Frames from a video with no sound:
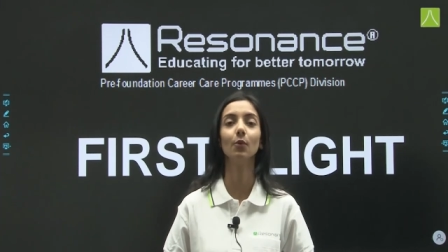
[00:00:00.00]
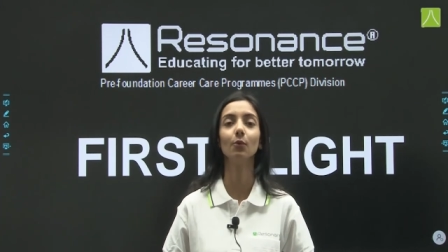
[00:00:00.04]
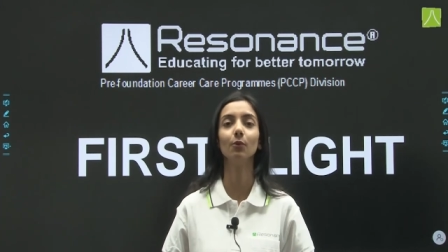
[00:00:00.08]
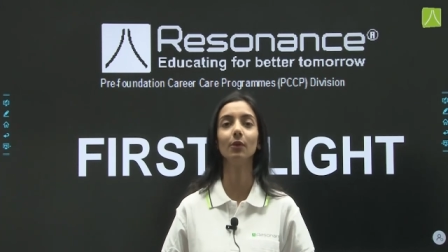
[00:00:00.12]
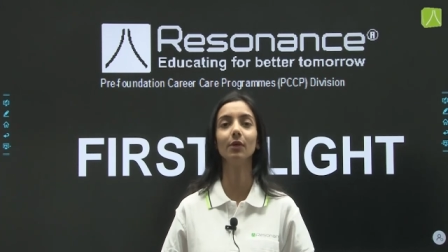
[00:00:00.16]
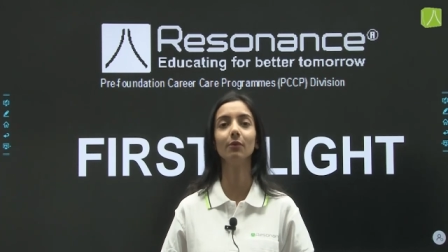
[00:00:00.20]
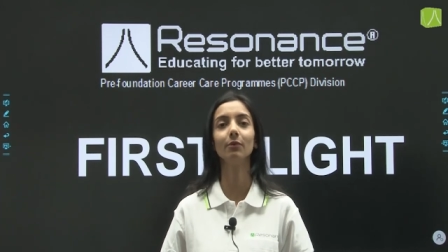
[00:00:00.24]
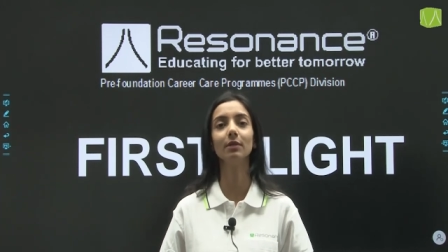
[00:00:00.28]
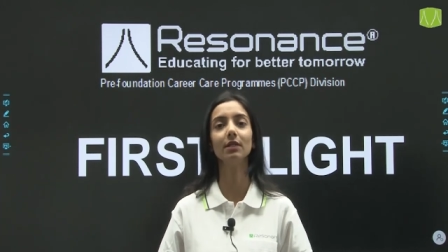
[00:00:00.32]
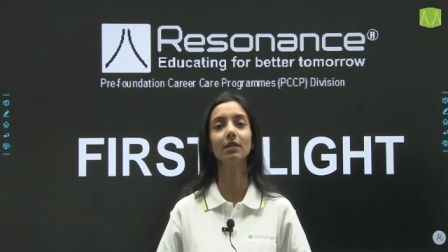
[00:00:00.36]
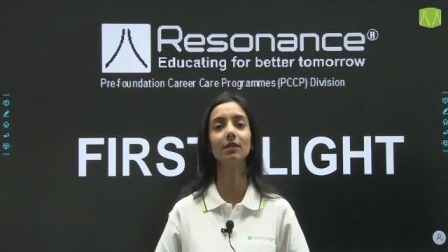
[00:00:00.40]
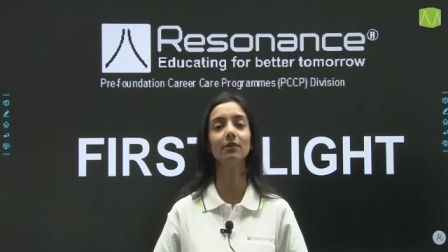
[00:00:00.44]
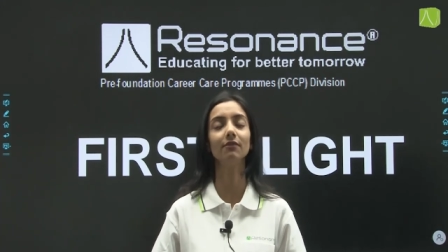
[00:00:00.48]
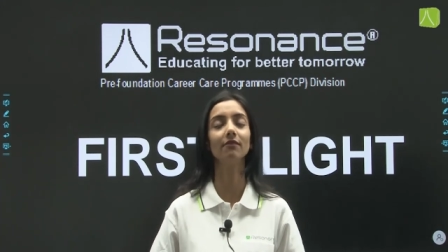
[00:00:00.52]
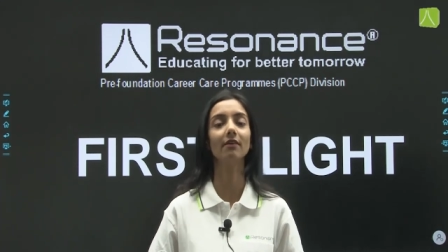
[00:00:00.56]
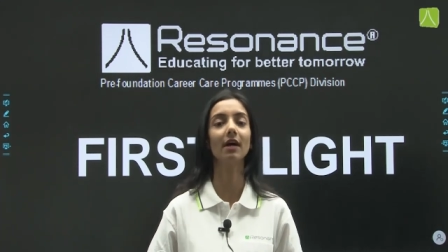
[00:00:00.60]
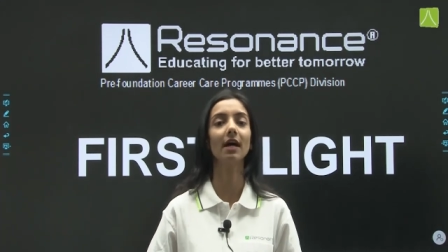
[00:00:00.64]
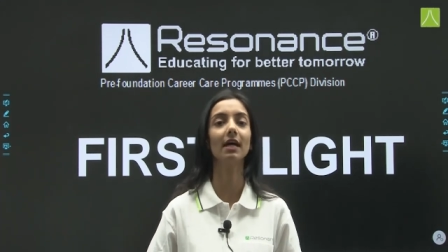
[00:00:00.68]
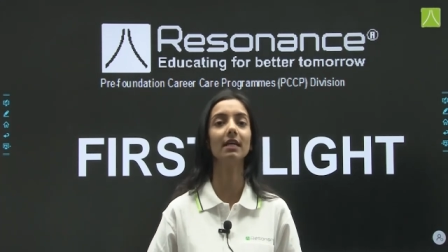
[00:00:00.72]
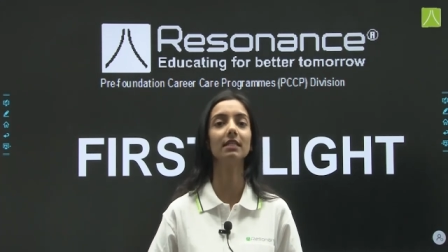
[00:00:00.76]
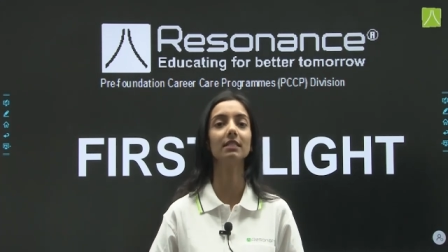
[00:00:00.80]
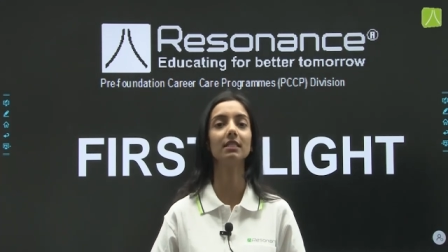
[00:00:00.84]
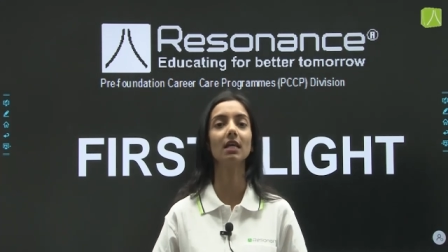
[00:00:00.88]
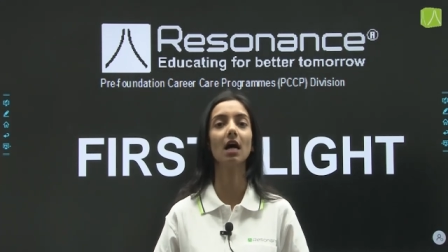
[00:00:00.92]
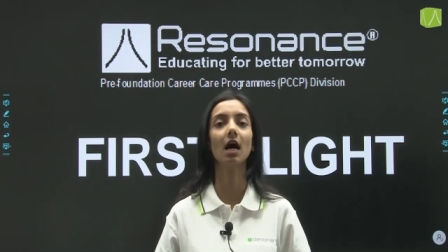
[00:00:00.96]
we will
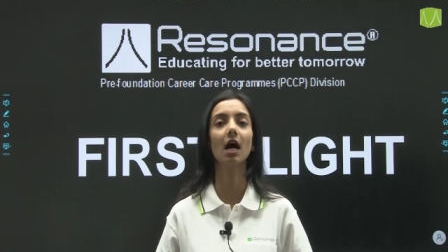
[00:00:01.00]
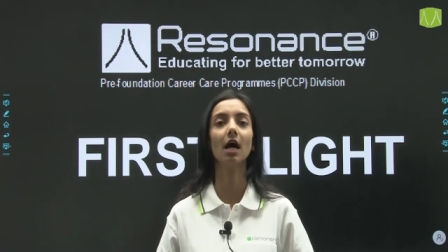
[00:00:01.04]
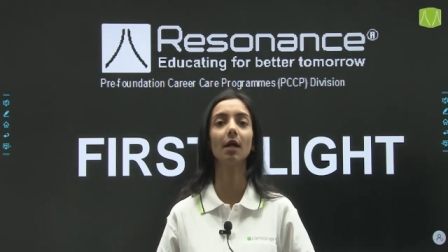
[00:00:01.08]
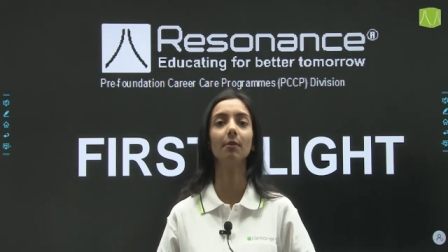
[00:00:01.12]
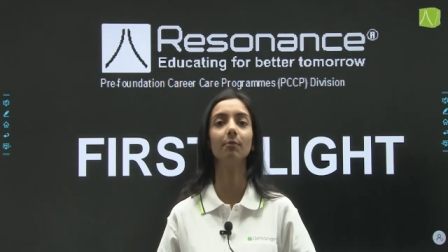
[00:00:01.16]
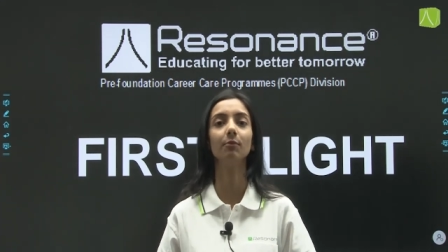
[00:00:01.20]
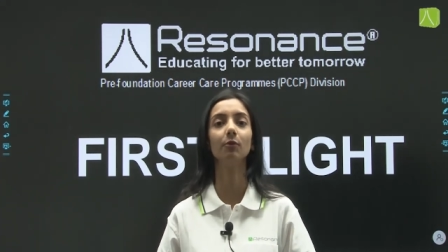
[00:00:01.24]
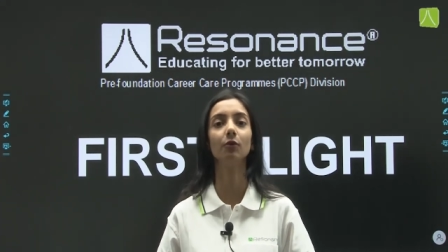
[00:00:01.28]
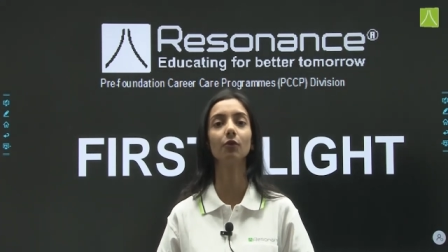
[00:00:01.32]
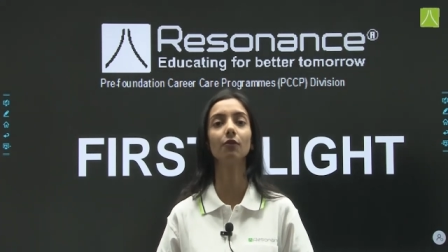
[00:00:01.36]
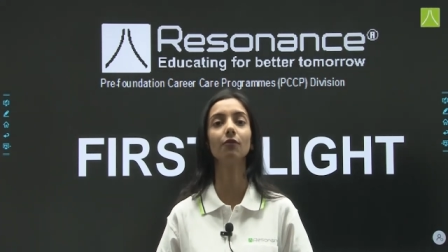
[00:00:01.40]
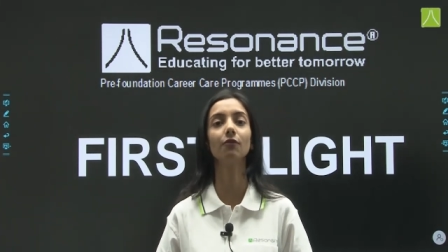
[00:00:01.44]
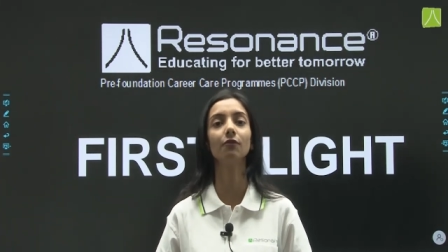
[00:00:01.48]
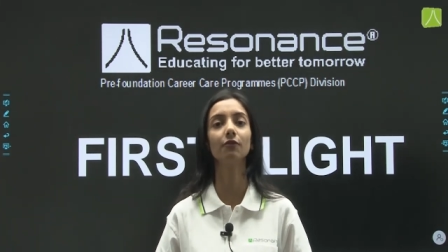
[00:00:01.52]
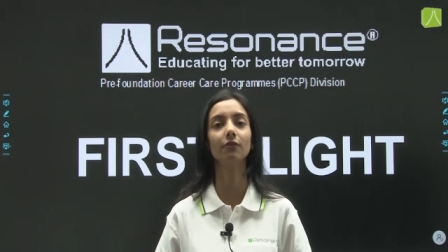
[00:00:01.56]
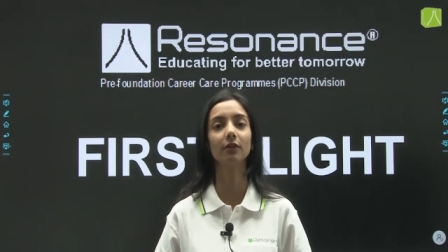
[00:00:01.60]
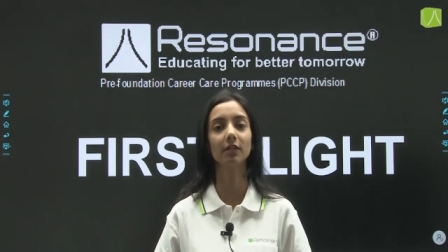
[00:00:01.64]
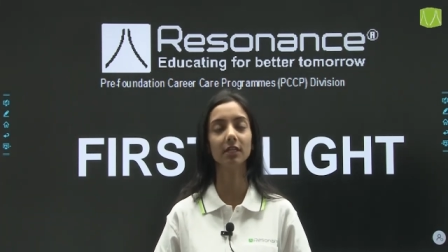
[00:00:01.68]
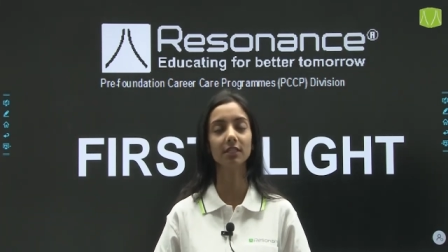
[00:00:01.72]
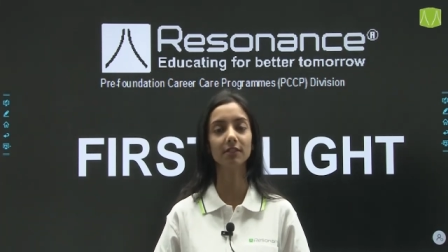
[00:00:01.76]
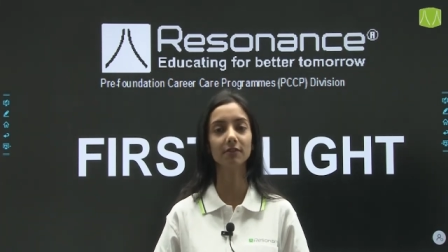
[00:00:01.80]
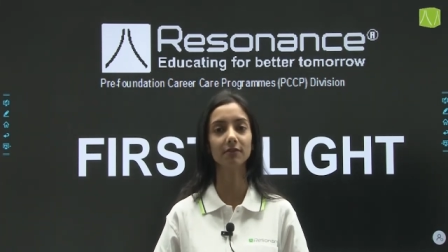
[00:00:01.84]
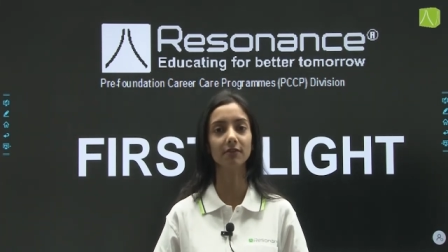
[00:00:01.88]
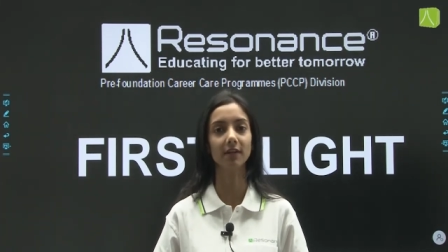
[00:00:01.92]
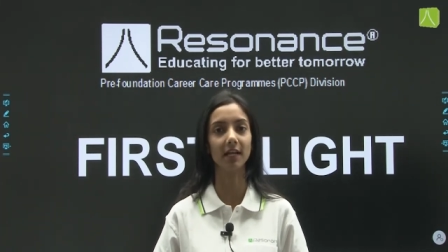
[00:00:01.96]
revise our book
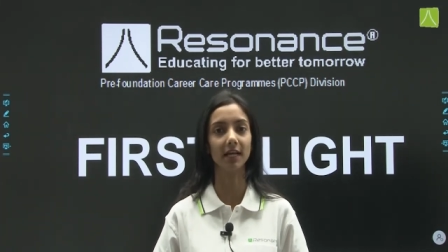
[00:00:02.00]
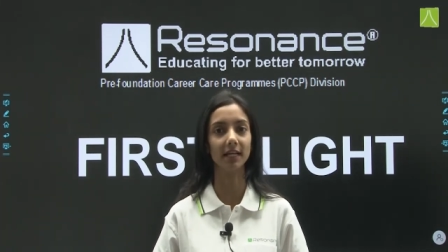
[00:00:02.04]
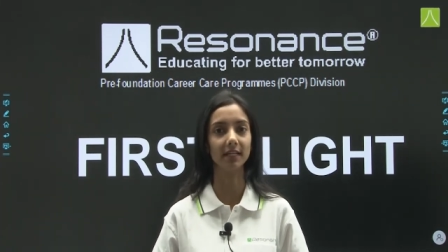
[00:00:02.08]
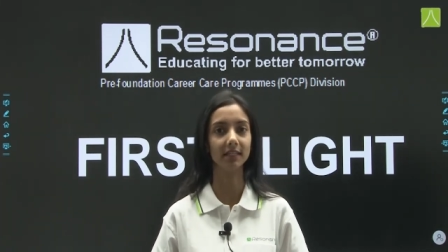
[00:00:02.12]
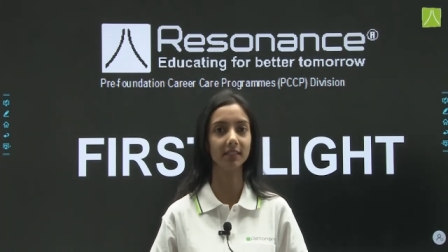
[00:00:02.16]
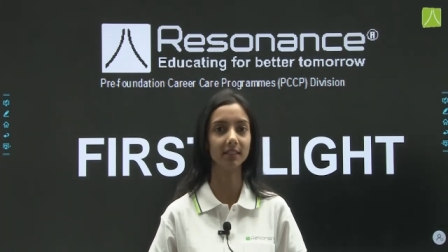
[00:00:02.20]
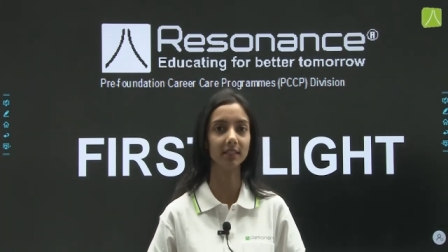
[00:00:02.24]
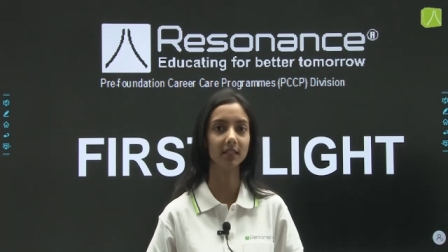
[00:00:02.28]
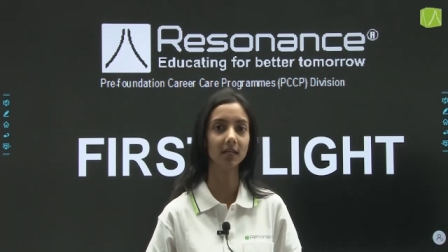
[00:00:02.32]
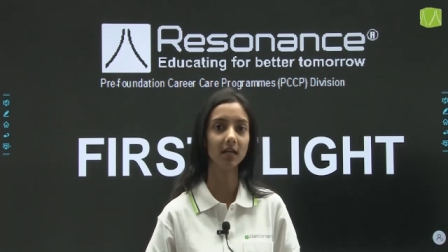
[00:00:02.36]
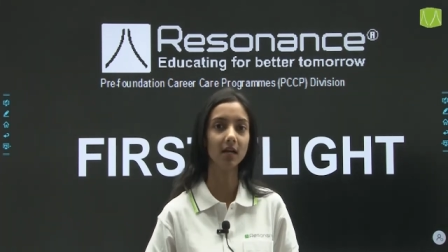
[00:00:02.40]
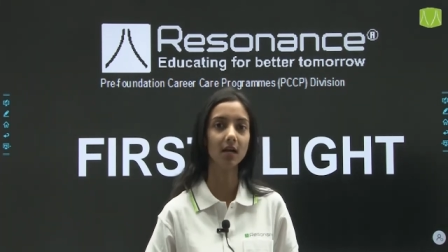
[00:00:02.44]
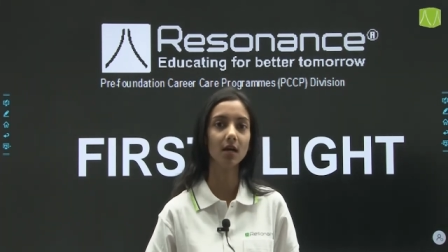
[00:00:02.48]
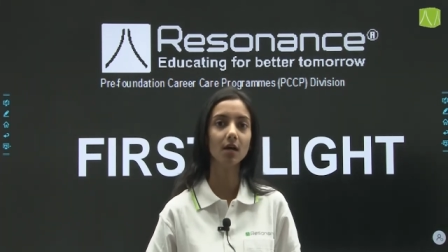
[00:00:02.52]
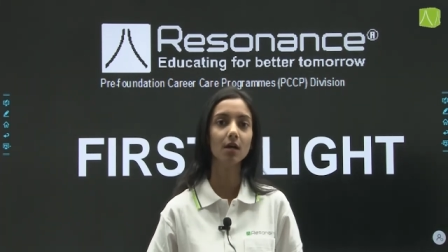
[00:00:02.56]
First Flight.